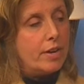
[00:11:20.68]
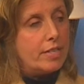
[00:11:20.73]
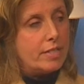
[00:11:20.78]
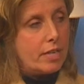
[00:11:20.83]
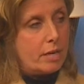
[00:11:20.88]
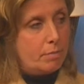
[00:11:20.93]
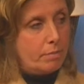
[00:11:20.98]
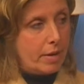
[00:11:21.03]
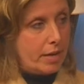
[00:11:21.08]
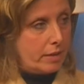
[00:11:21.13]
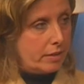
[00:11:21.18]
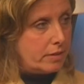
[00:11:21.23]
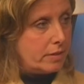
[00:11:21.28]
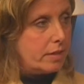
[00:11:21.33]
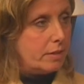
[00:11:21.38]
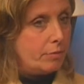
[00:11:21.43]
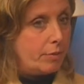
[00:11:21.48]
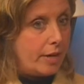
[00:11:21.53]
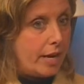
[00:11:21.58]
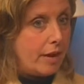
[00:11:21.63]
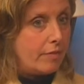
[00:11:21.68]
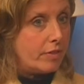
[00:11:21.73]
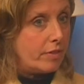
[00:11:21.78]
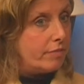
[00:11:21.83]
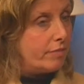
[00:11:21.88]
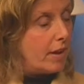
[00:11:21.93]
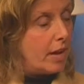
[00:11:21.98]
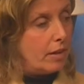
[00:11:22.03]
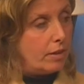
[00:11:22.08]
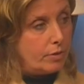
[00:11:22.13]
RSA based, and we have to
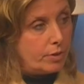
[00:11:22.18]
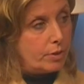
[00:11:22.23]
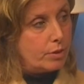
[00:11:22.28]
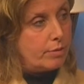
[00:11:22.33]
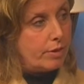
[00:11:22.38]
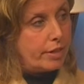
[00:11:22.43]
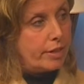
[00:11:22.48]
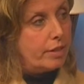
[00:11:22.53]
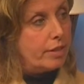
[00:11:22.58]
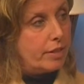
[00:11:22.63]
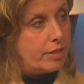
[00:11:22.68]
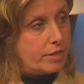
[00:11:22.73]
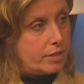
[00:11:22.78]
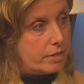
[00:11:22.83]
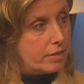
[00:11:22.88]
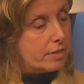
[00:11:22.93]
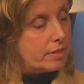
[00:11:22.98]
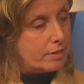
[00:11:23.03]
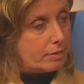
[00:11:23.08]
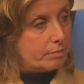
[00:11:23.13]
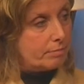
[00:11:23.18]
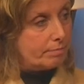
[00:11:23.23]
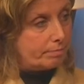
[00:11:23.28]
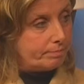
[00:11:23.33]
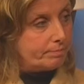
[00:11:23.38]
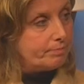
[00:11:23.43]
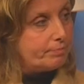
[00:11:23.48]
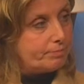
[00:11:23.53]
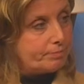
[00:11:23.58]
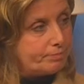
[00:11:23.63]
follow those regulations. That's what
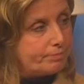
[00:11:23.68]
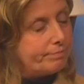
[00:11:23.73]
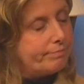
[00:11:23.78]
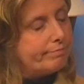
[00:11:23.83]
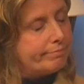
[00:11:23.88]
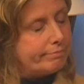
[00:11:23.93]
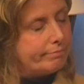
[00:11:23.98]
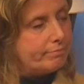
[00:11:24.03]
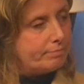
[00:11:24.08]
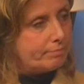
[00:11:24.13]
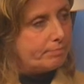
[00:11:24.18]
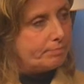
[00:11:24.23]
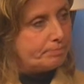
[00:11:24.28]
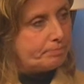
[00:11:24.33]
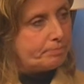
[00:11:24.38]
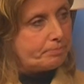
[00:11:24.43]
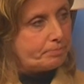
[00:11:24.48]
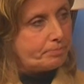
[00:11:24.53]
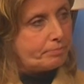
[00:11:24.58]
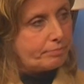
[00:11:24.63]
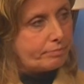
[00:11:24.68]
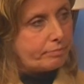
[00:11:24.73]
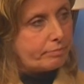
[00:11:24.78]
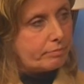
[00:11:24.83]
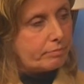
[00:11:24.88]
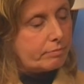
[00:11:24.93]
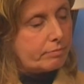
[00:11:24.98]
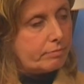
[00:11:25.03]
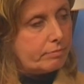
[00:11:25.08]
I thought. Yeah,